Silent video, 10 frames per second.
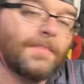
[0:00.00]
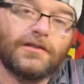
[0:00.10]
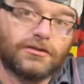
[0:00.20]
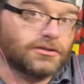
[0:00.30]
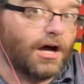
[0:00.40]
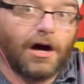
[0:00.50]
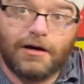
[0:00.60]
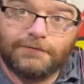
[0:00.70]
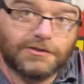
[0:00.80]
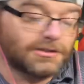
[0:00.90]
There's
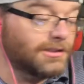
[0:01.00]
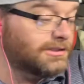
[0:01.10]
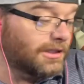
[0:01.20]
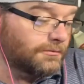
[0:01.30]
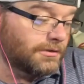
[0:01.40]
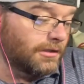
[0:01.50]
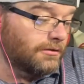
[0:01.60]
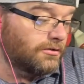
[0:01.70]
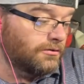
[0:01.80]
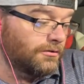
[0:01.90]
obviously
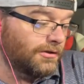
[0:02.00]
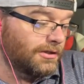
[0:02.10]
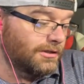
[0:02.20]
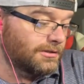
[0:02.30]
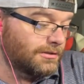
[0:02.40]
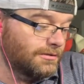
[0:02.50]
something to this.